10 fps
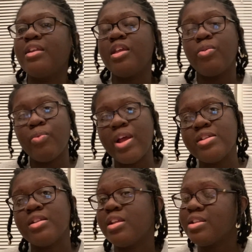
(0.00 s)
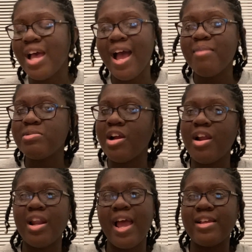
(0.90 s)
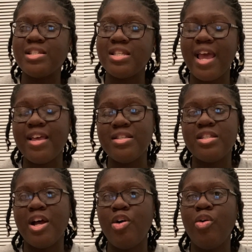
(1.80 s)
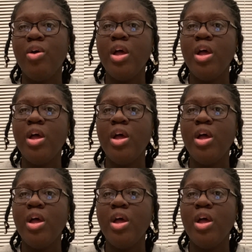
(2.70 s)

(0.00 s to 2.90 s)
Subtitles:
Then you rest. The times aren't like set in stone,